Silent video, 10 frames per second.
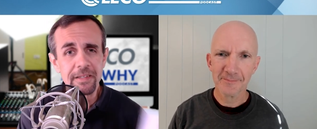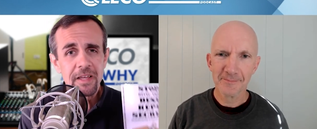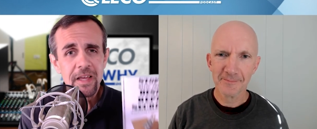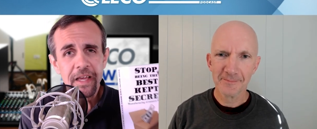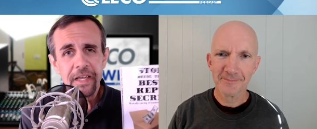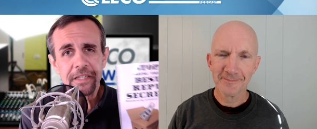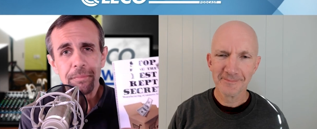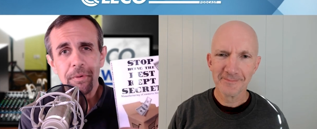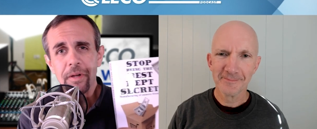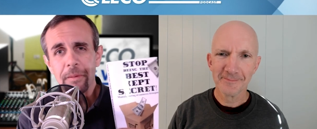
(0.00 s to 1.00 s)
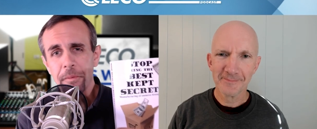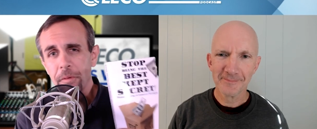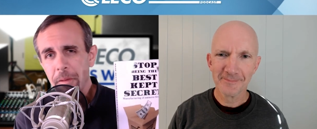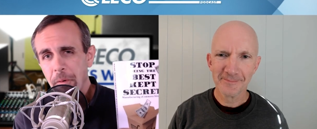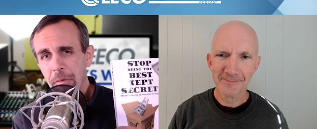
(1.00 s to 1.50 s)
Speaker 1: as his book. I'm,
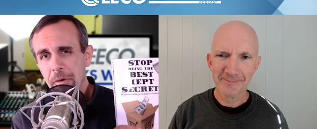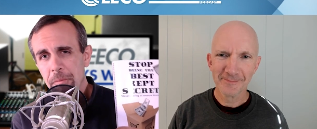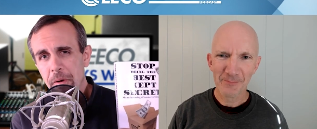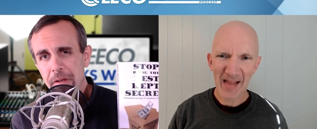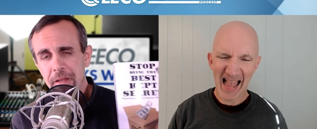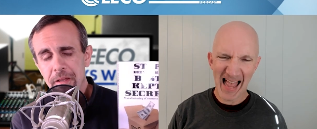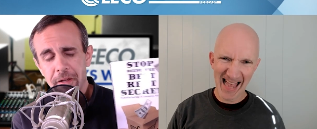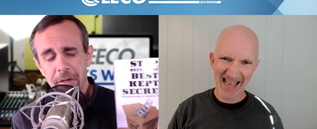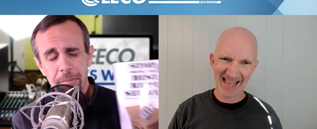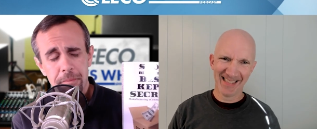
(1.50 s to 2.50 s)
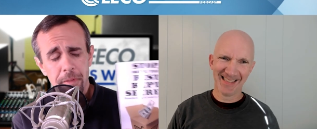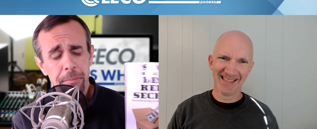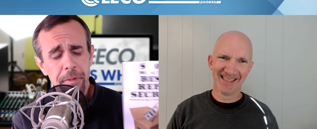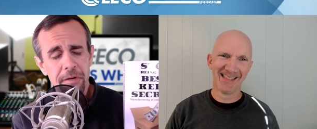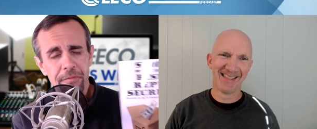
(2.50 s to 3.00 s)
ho I'm holding up right up,
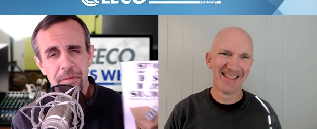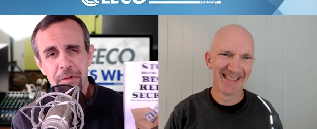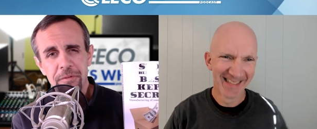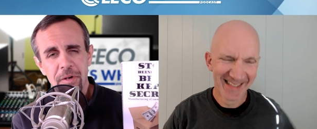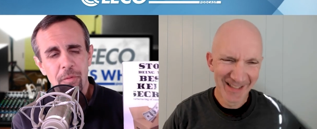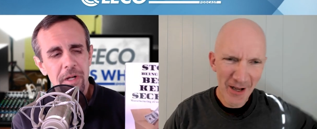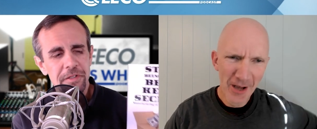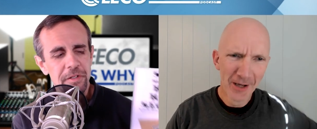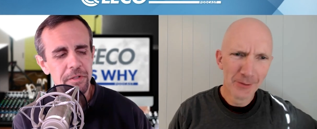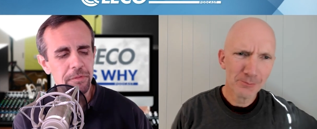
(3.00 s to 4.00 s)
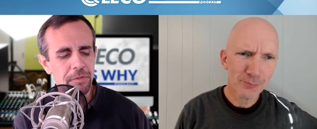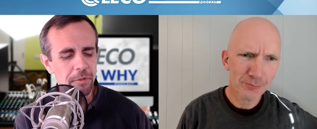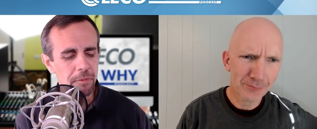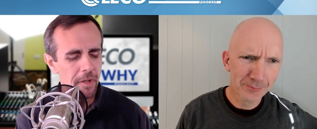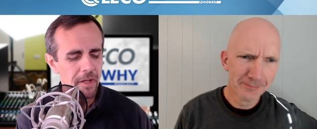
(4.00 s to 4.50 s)
up here for those that are watching on
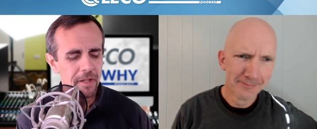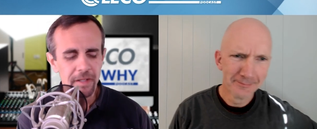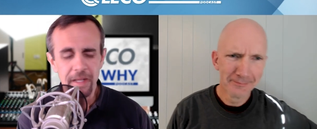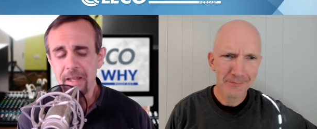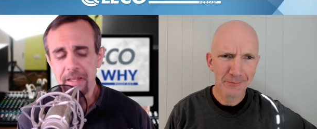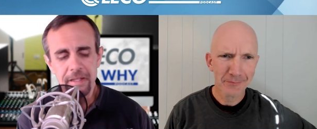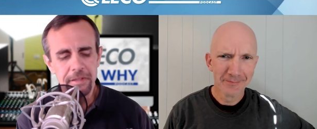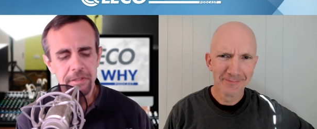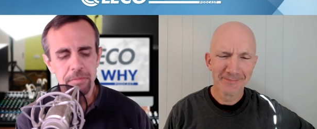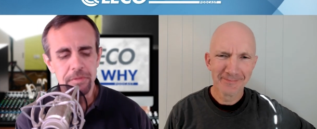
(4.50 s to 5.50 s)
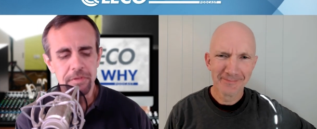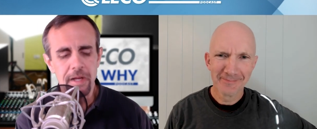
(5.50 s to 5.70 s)
YouTube. Got to get this one,